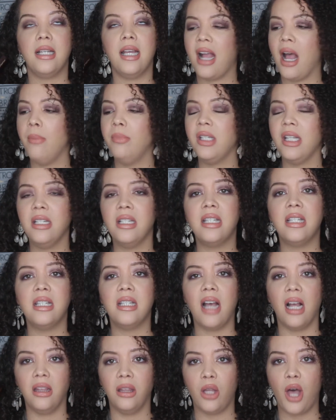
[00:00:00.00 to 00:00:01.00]
It comes in
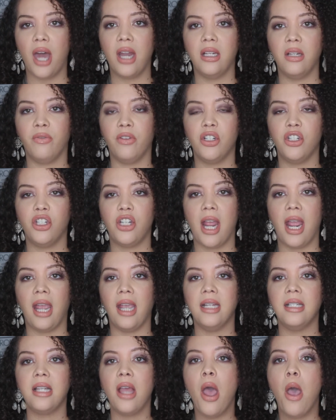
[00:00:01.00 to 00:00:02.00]
a lot of different
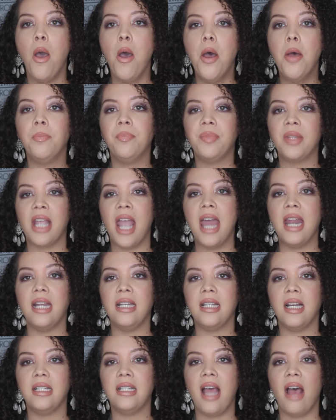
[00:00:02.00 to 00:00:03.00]
shades, and
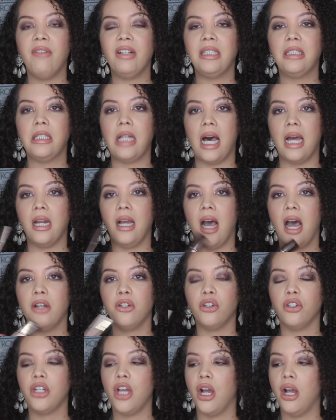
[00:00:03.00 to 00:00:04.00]
it does have a lot of
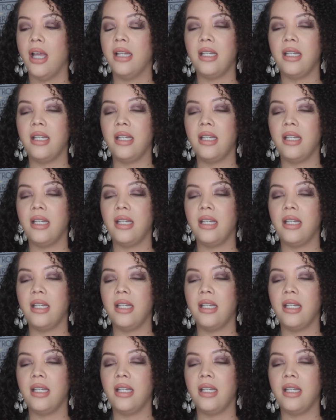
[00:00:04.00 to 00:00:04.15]
undertone.